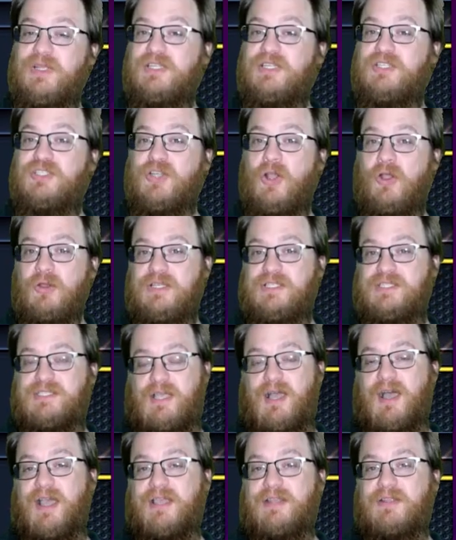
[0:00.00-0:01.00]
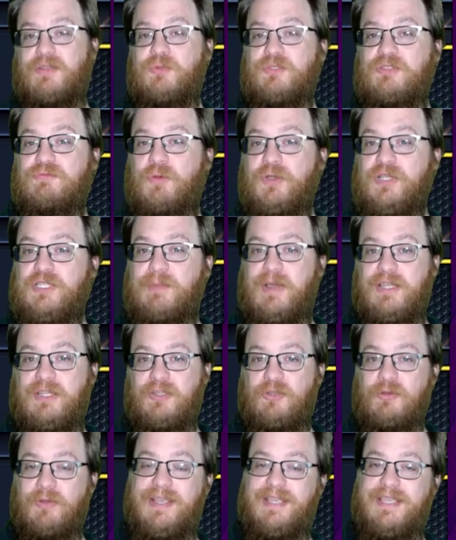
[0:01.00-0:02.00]
Darkseid, who is voiced by the
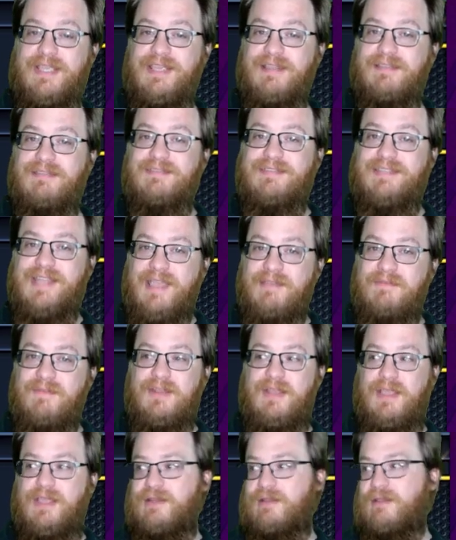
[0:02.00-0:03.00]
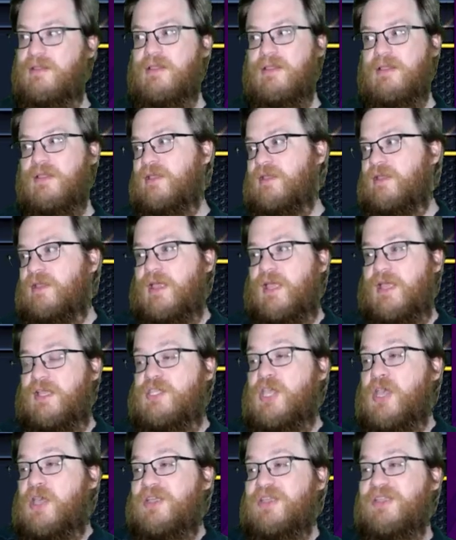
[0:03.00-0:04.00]
great Keith David, and it's,
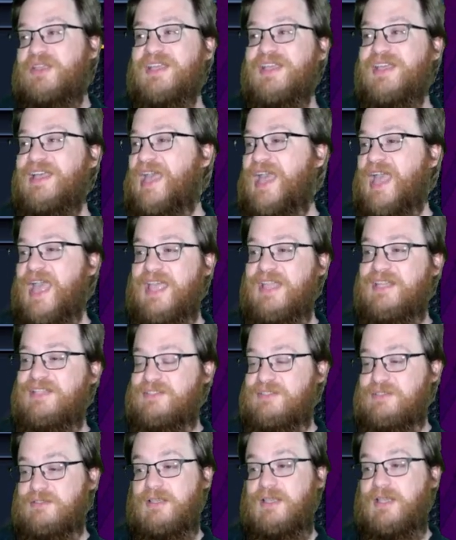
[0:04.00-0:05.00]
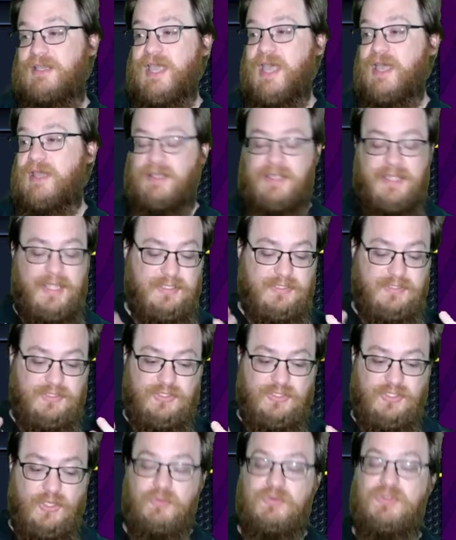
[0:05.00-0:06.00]
it's, again, it's
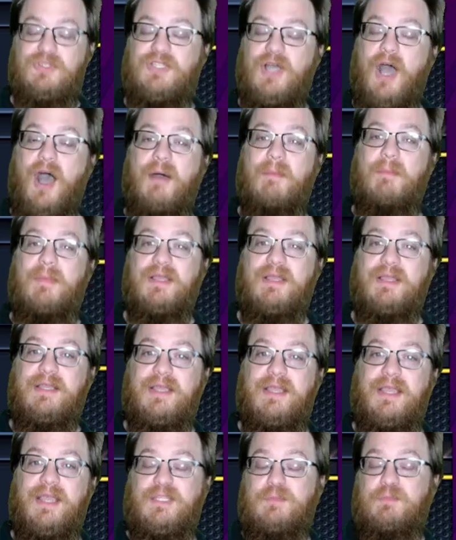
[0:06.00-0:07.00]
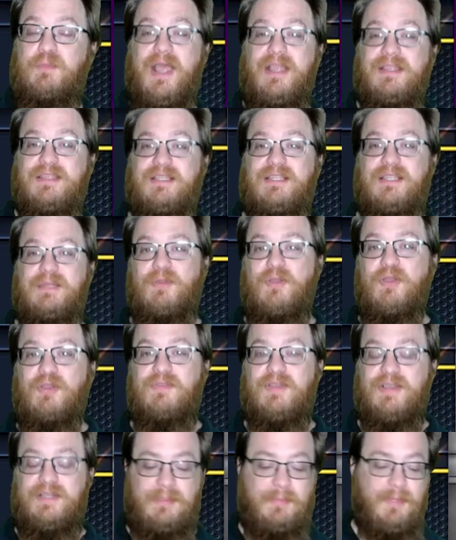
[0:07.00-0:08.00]
so dumb, it's practically
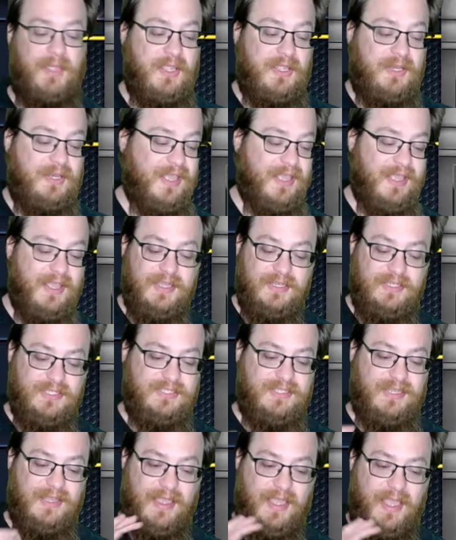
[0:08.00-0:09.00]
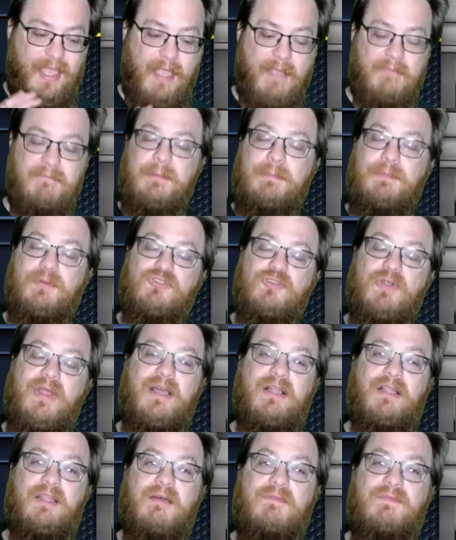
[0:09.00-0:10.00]
perfect. I mean, just every
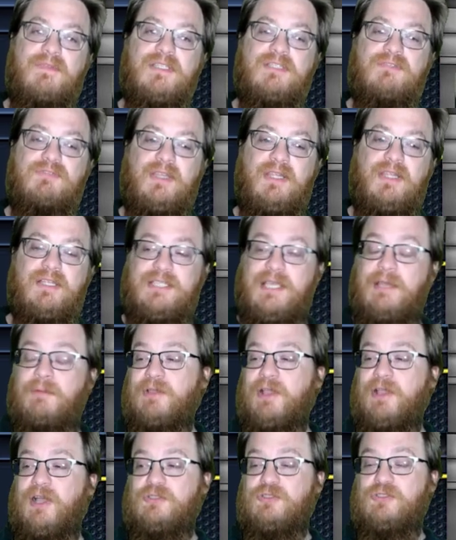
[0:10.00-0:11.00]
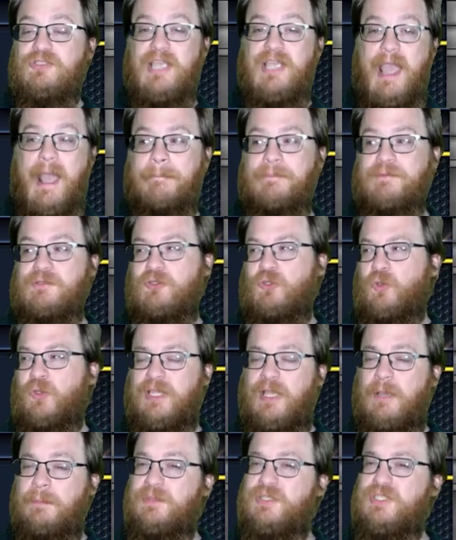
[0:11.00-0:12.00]
portrayal of these villains, and we also see absolutely
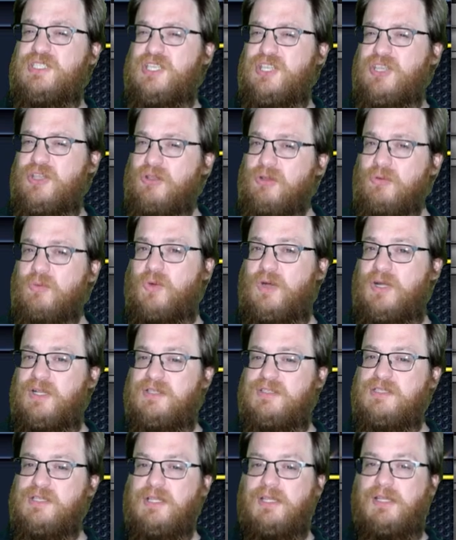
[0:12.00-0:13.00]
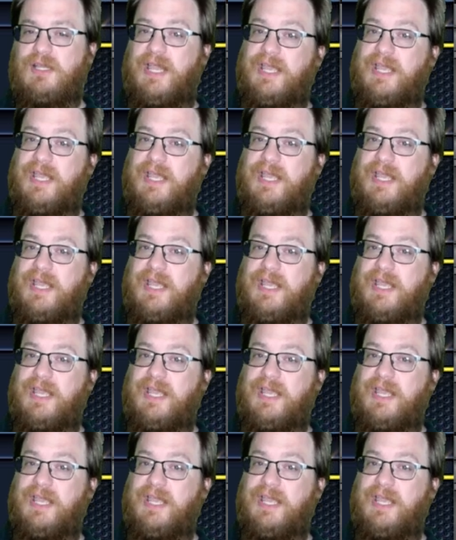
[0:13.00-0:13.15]
obscure ones, like